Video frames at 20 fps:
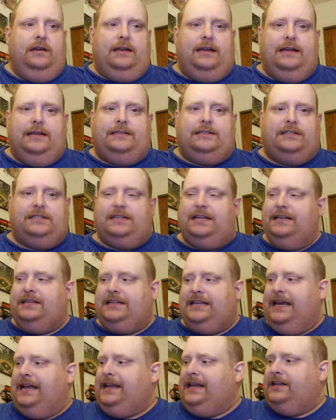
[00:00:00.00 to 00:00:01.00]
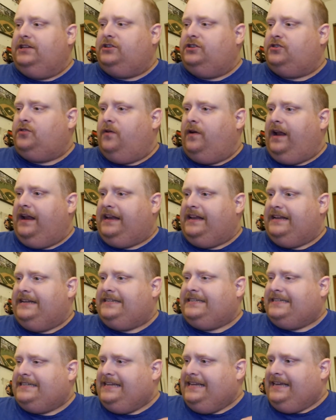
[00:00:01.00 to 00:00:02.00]
The, the, the Indians are sort of like the
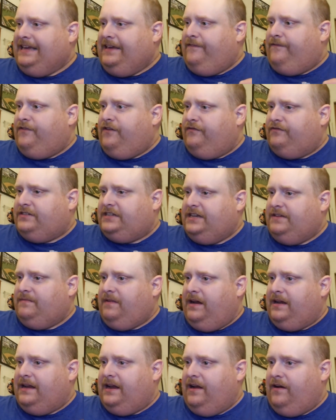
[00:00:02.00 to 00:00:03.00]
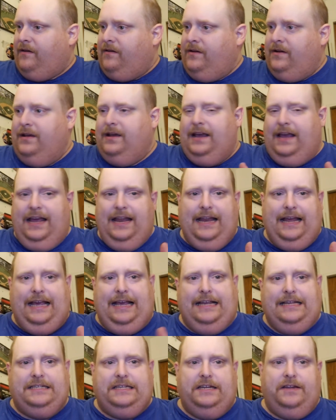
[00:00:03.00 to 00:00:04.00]
sneaky 15 right there in
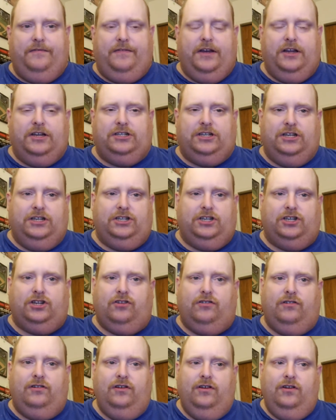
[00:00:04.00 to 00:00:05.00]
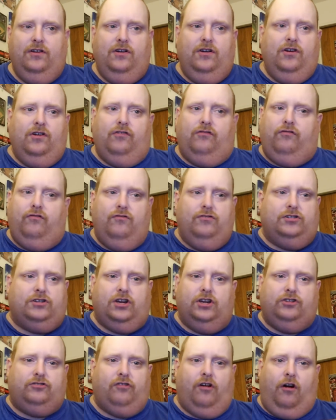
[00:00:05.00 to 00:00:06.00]
the easy division, just cruise
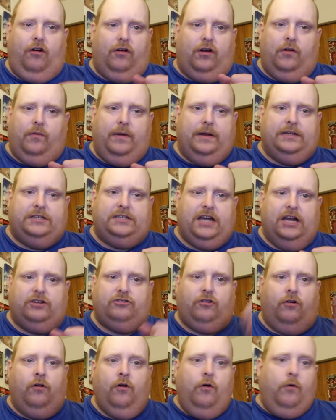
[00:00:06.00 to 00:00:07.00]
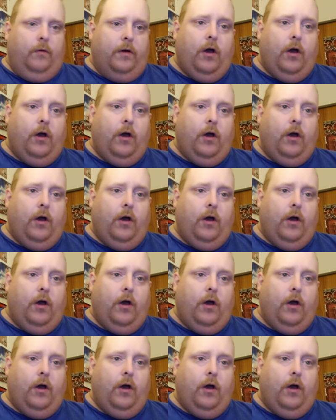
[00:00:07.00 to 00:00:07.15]
control, going to win the Central.